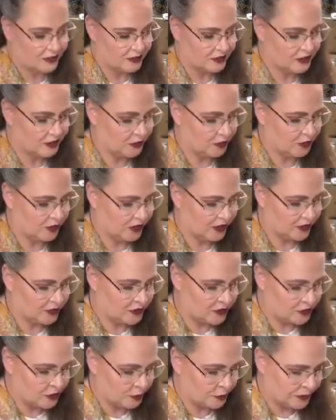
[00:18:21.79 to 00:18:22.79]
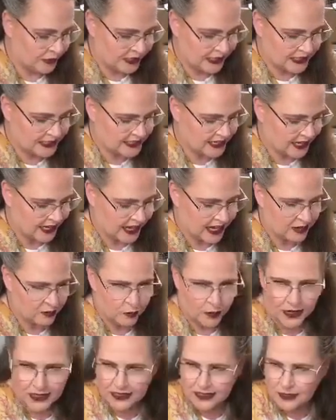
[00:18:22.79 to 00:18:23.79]
So the duplicates I had
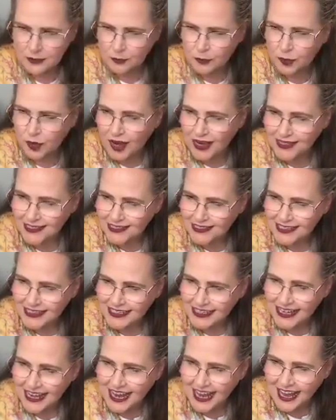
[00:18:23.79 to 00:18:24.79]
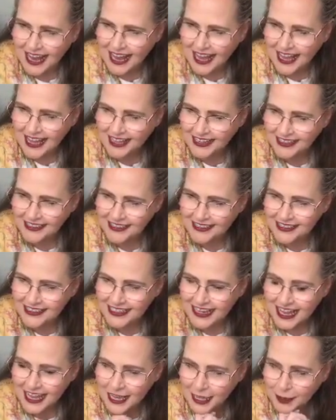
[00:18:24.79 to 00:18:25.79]
went to Bryson and
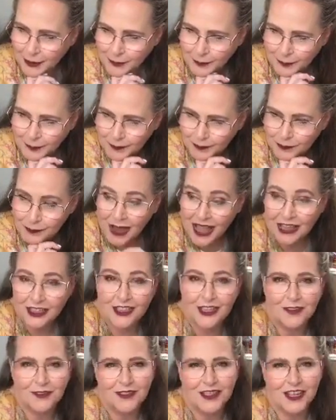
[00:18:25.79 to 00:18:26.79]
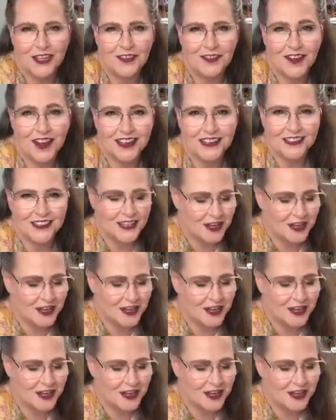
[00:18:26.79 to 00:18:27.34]
um, Matthew that you guys